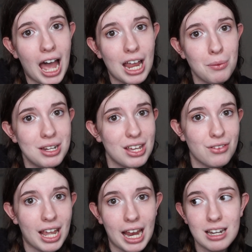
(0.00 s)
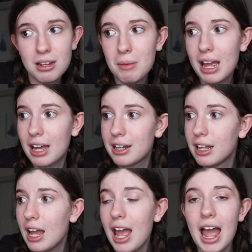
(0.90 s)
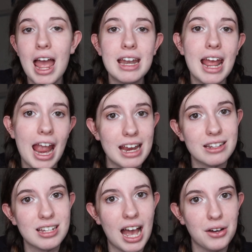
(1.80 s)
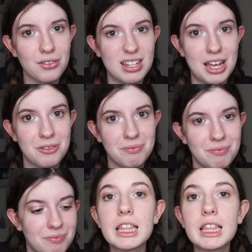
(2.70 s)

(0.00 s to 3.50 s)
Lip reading: I would give Candyman an 8 out of 10.